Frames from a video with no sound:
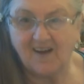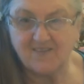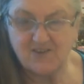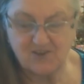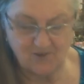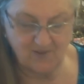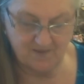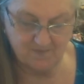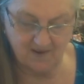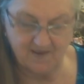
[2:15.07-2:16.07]
I'm sure
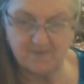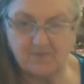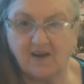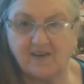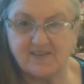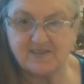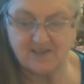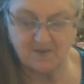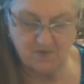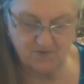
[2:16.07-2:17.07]
that might apply to
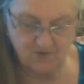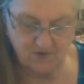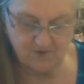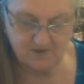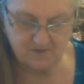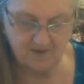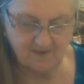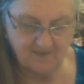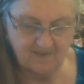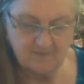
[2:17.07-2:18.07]
some of you as
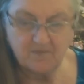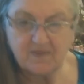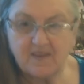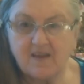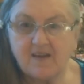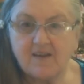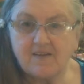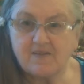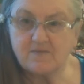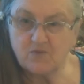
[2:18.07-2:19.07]
well.
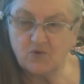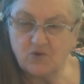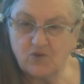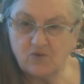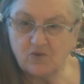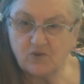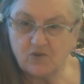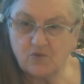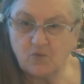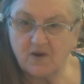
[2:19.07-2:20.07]
The more you look at
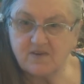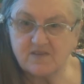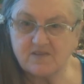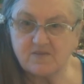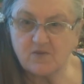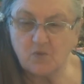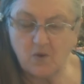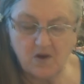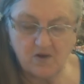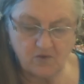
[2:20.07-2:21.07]
the wonders of the
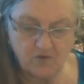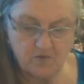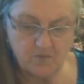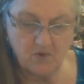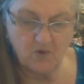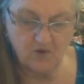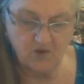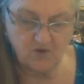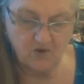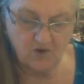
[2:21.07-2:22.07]
world, the more
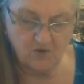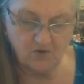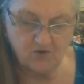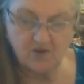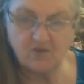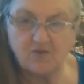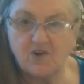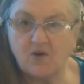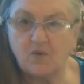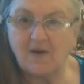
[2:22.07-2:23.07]
you know you don't
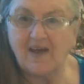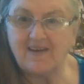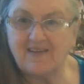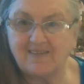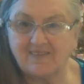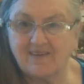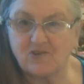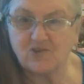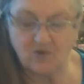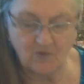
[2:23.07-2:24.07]
know
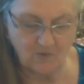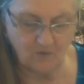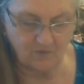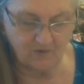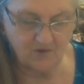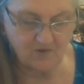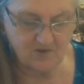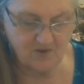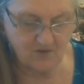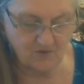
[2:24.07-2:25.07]
anything at all. You,
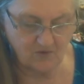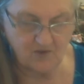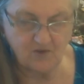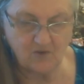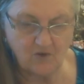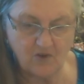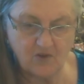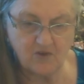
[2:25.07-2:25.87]
you, you.